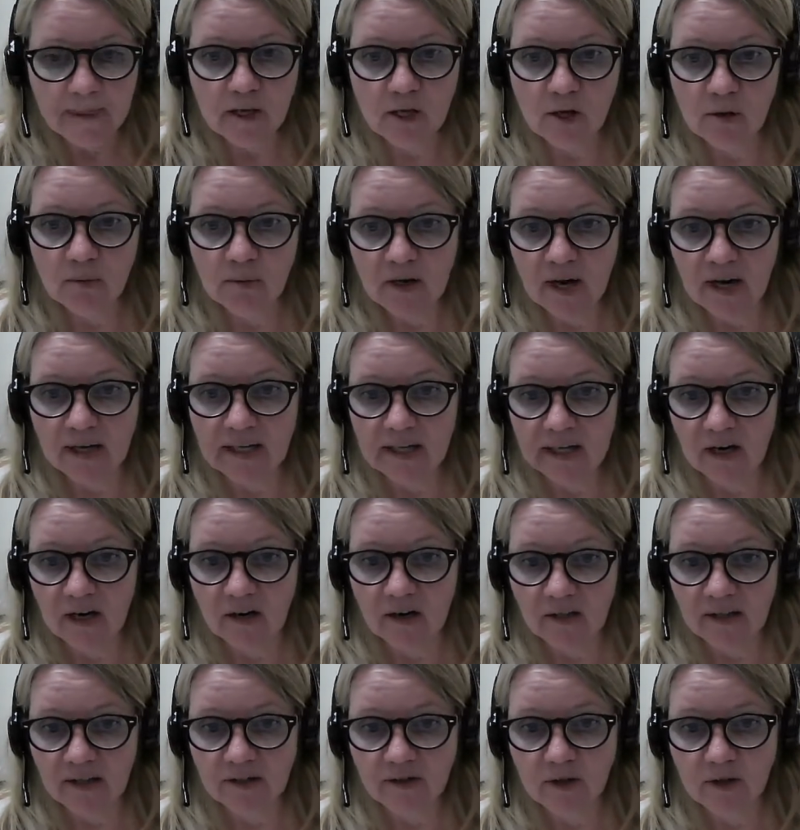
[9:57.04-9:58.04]
you and I get
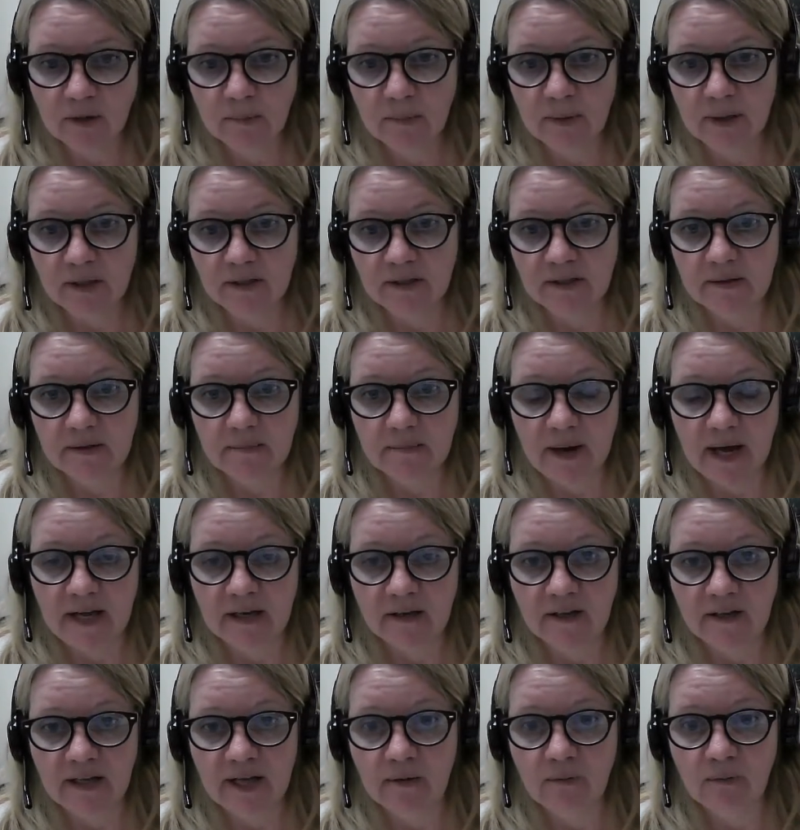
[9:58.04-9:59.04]
our electric bill in the
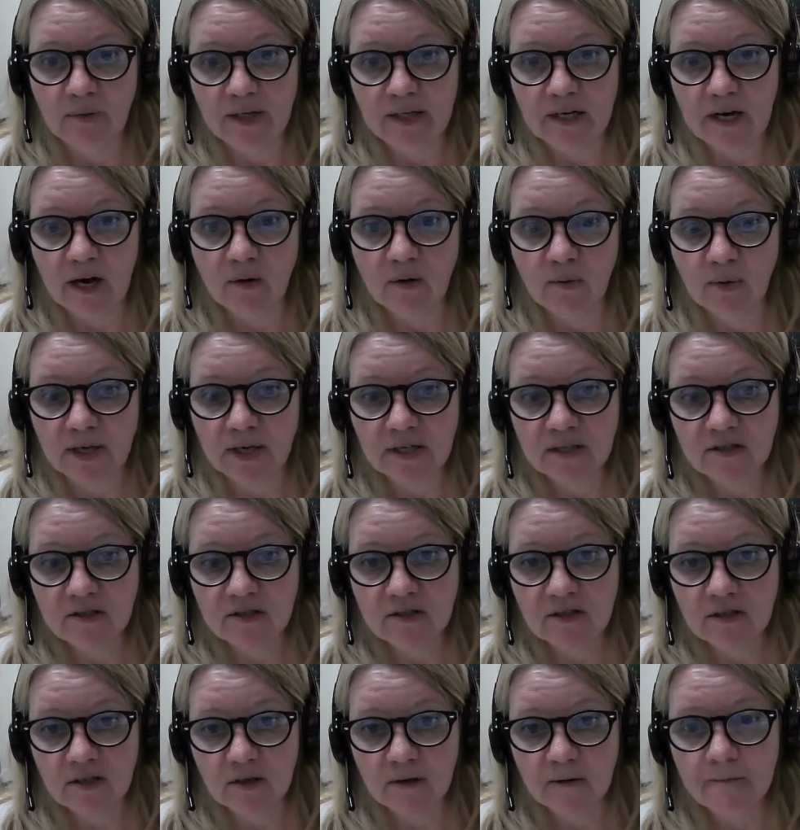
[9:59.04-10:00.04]
mail and we know when
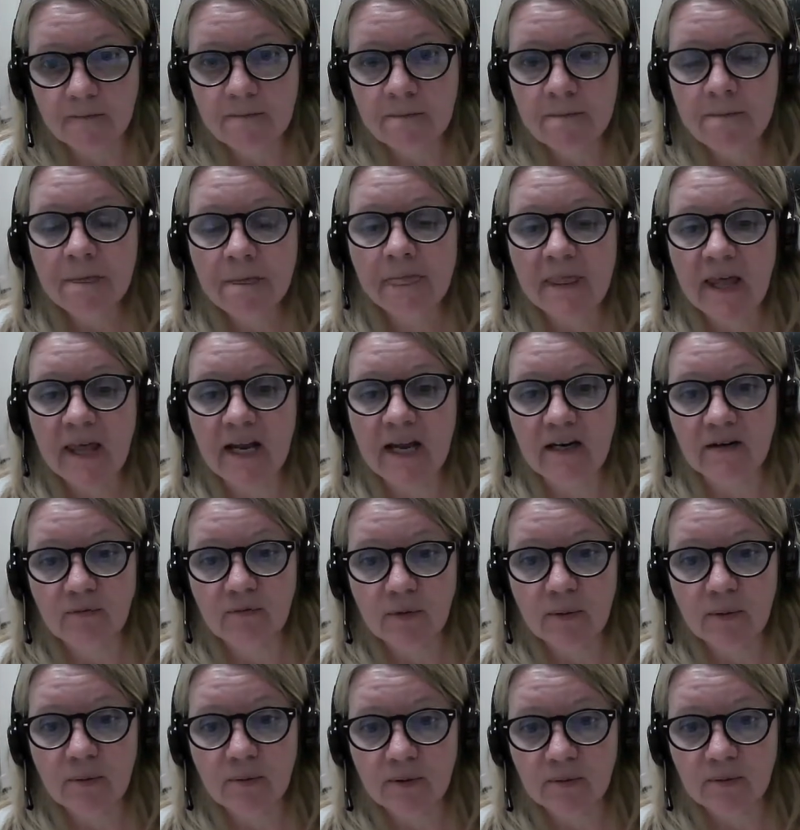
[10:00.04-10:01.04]
it's due, and
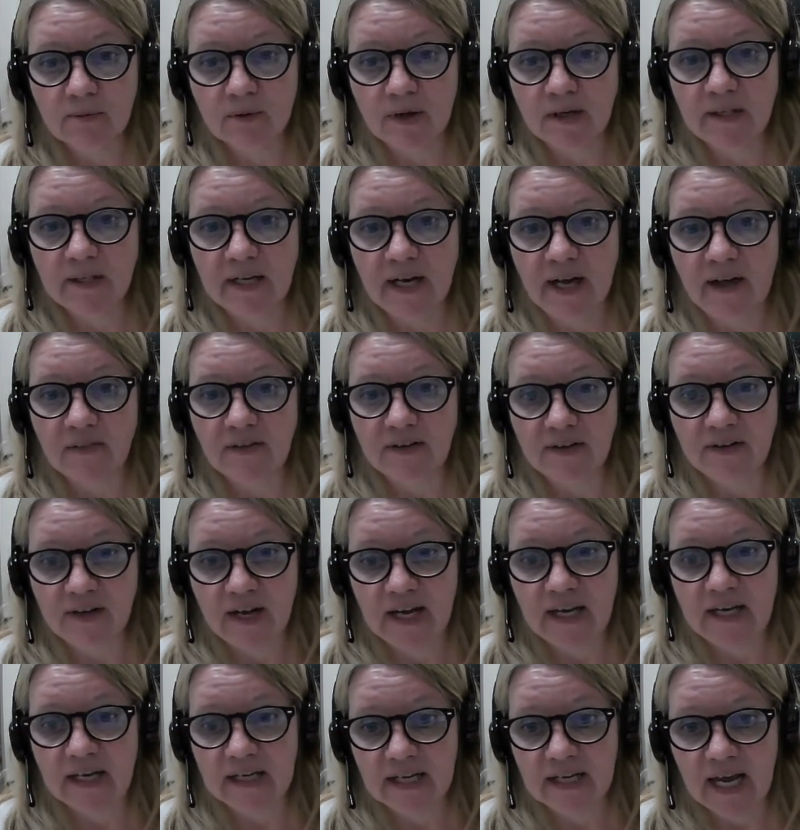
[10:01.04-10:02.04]
if we were to run down the
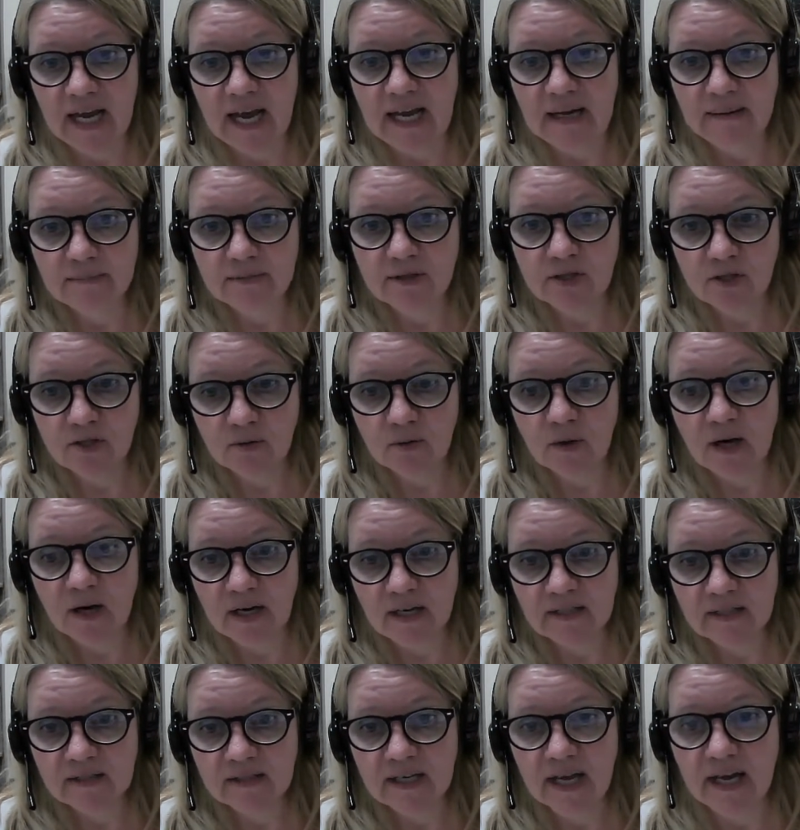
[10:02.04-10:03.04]
day it came to
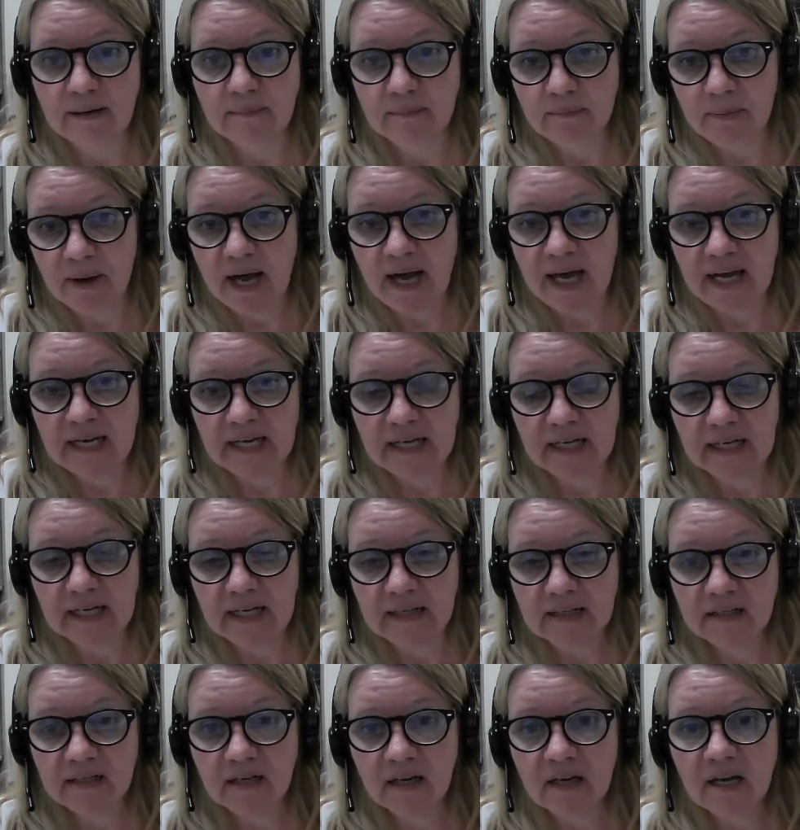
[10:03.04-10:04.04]
us and pay
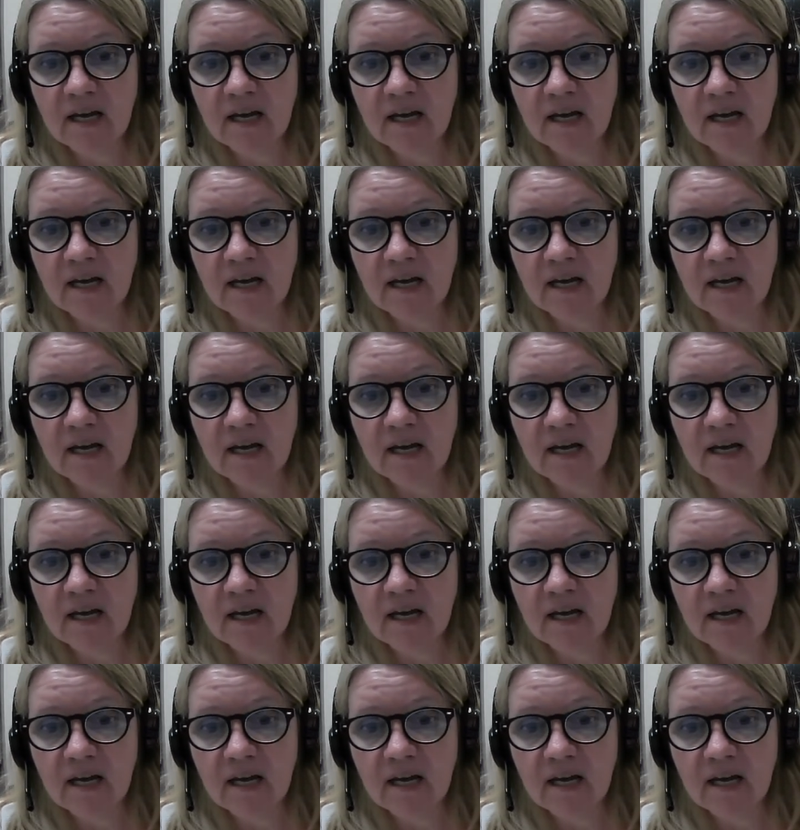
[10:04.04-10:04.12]
it,